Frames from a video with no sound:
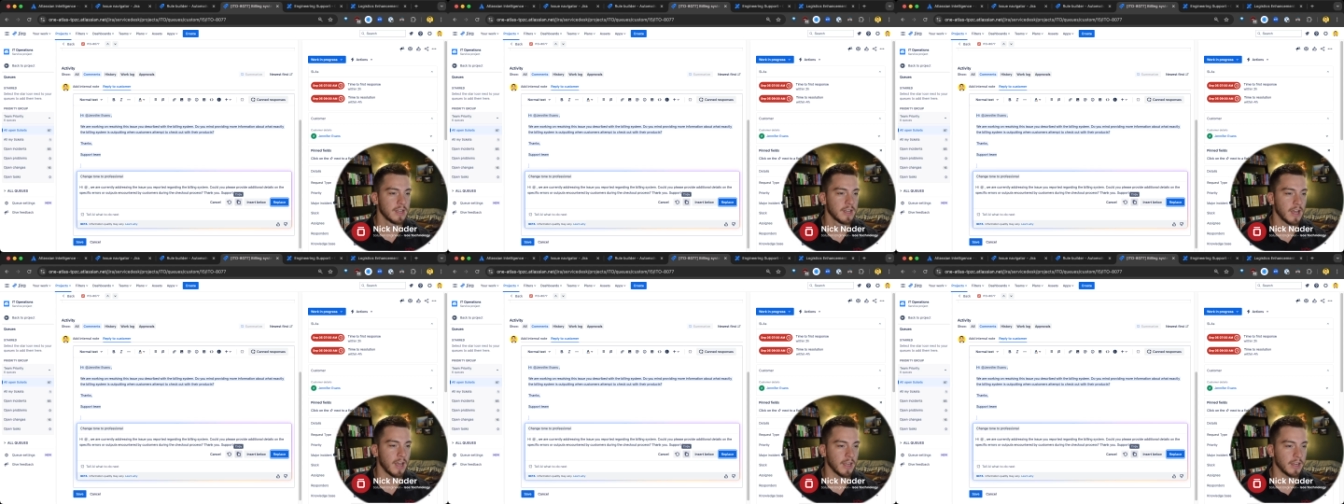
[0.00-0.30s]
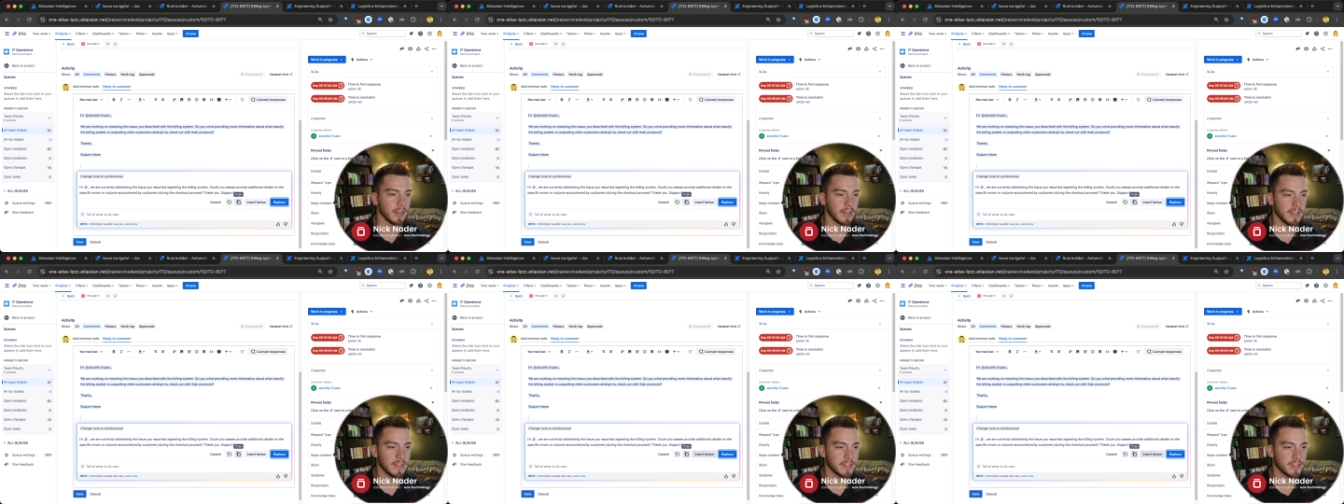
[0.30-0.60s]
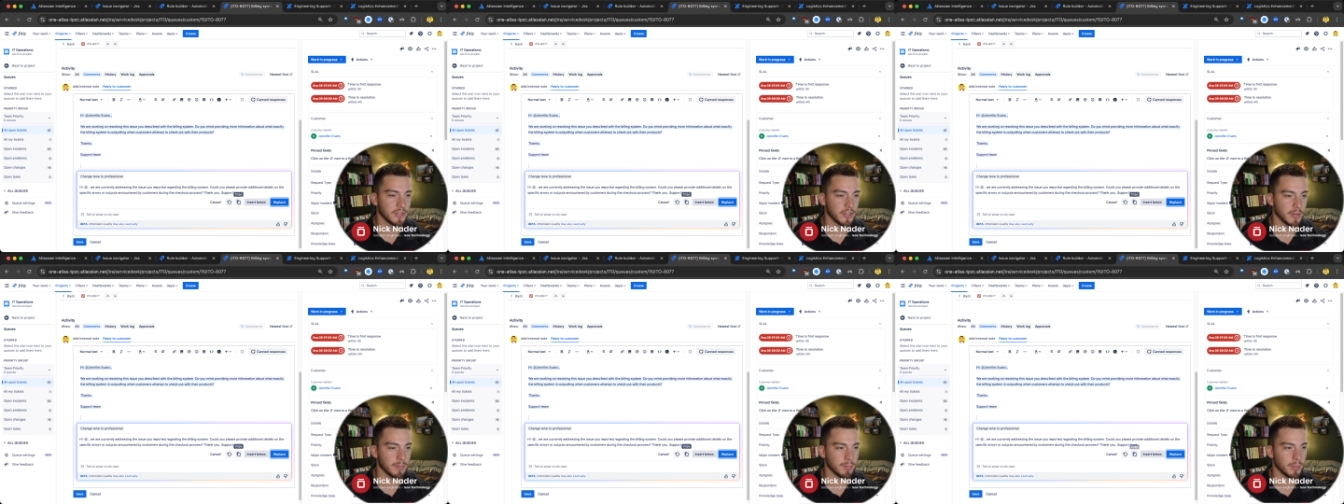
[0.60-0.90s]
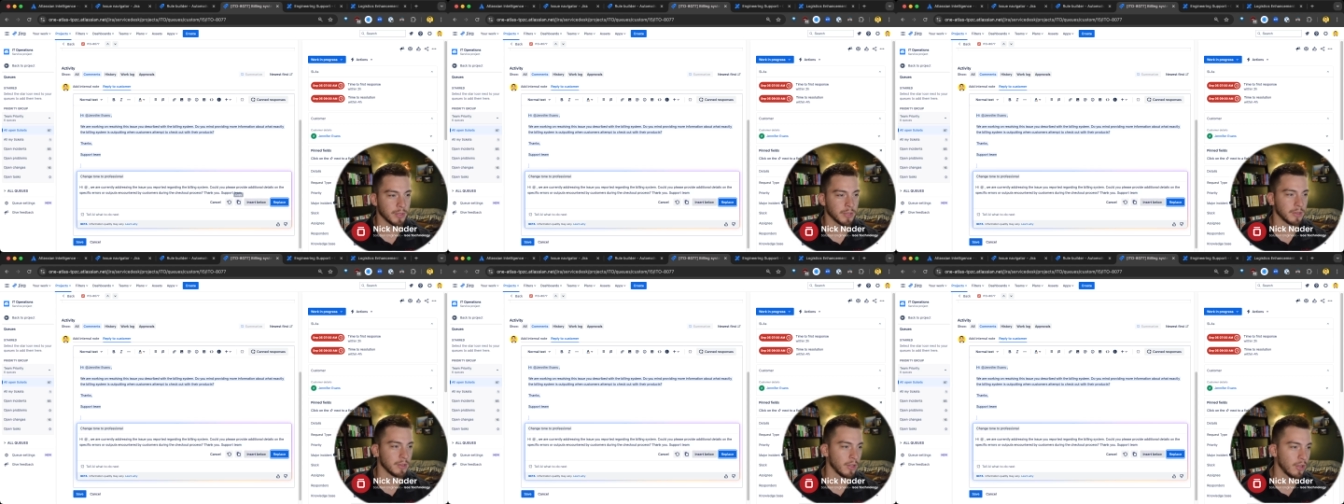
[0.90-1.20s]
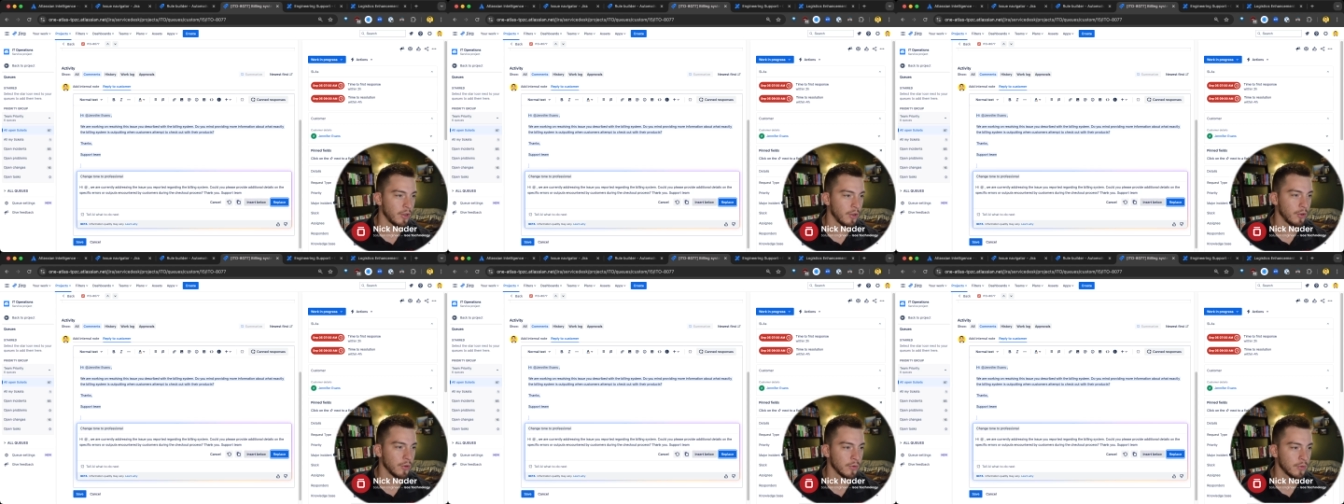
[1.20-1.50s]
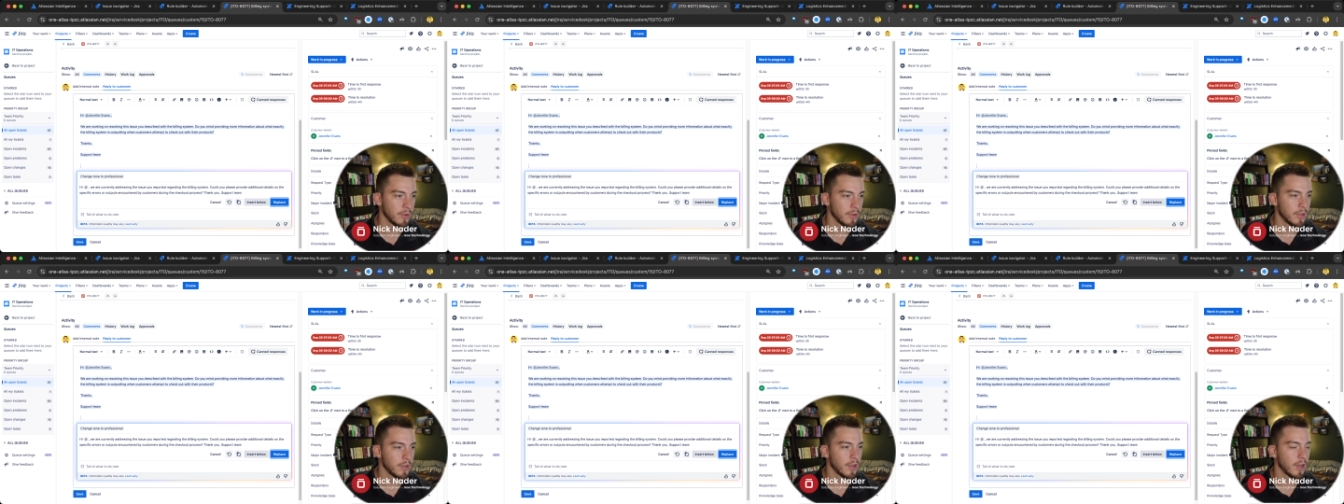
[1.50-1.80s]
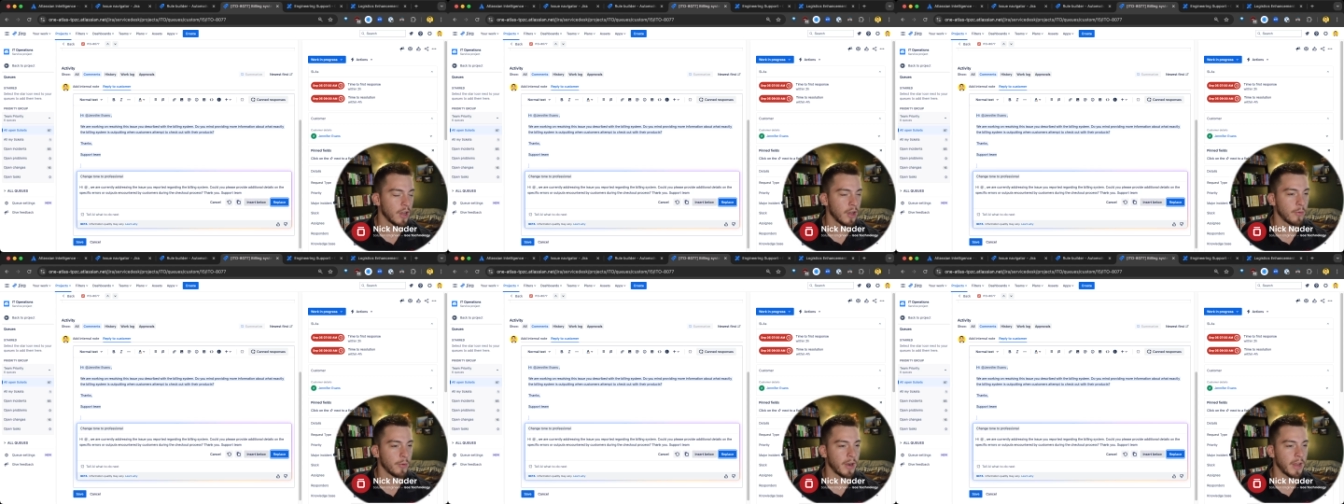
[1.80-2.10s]
I can insert it below
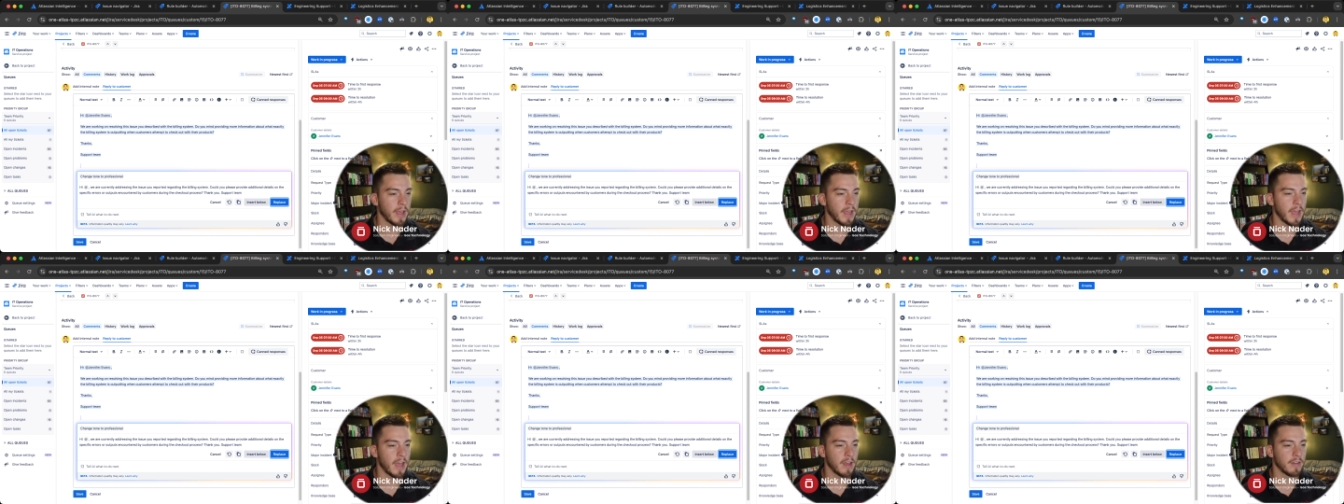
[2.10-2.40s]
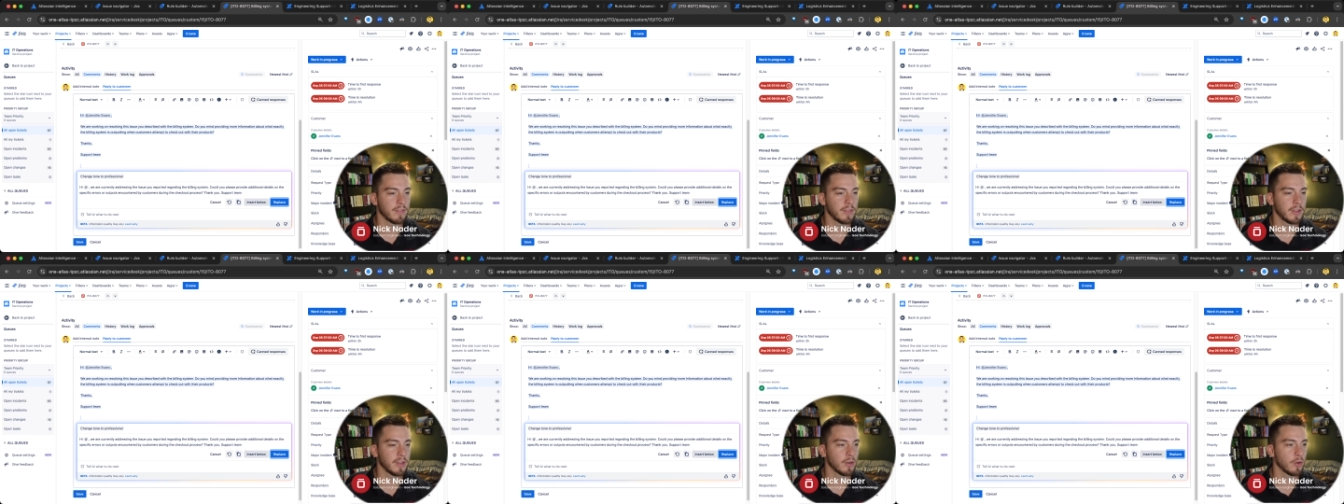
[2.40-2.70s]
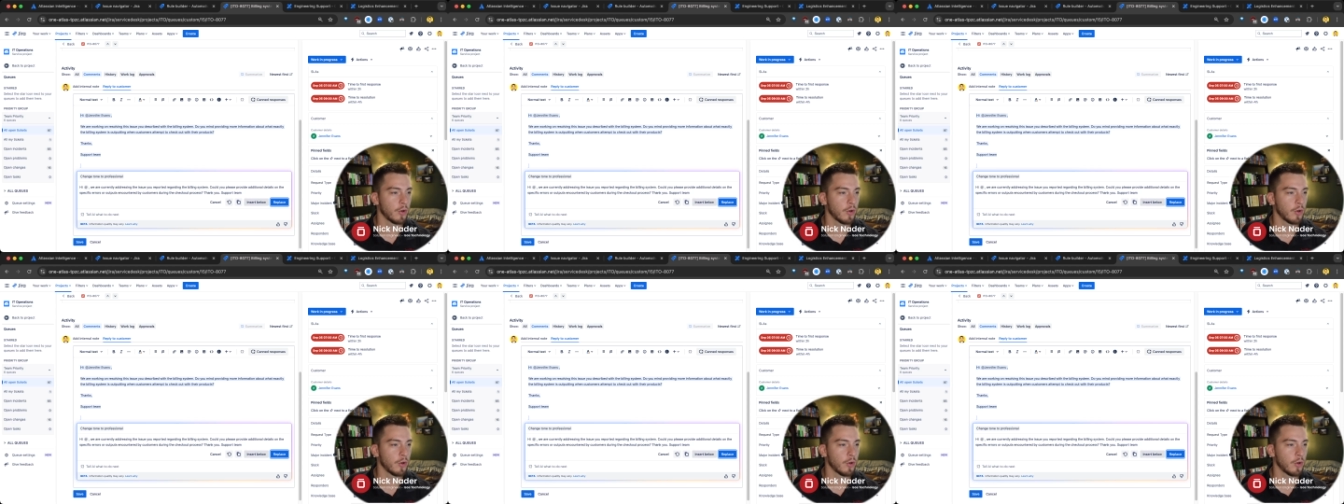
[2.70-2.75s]
uh, what I have here,